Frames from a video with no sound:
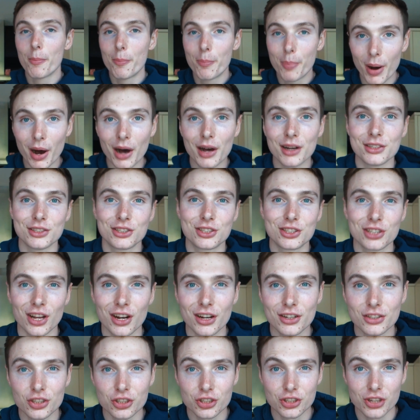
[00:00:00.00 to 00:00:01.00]
But
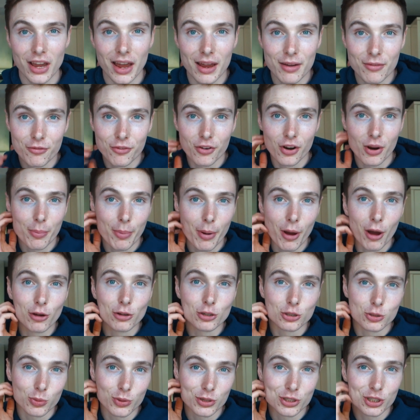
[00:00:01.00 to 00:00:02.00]
something just came through the
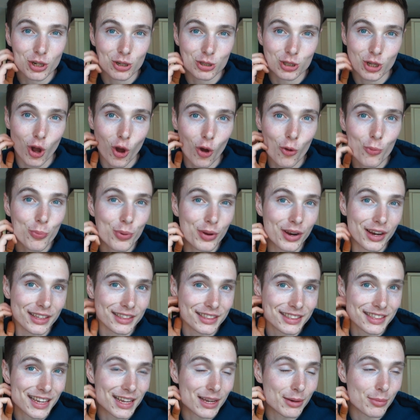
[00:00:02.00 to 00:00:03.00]
post, which I was hoping
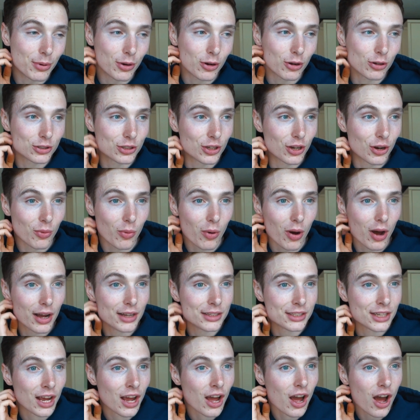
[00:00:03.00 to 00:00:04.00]
it did, because
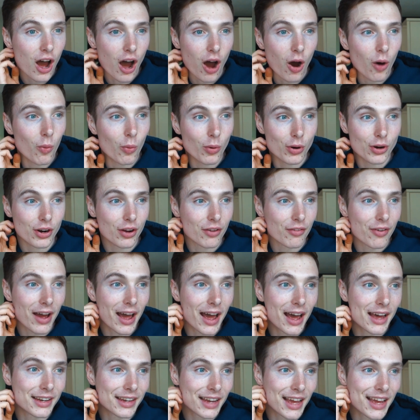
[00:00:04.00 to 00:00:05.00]
otherwise I wouldn't have
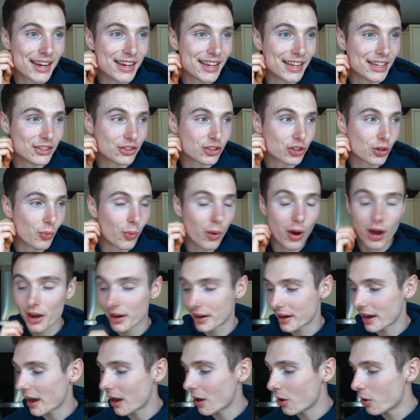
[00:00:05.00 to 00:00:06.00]
had any
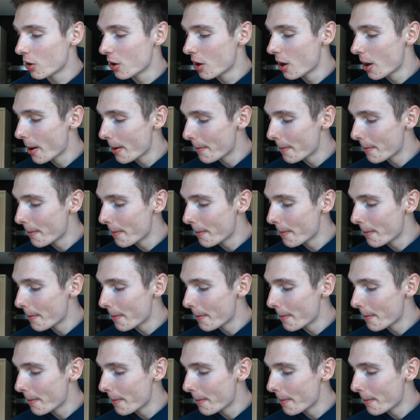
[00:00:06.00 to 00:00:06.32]
intra-workout.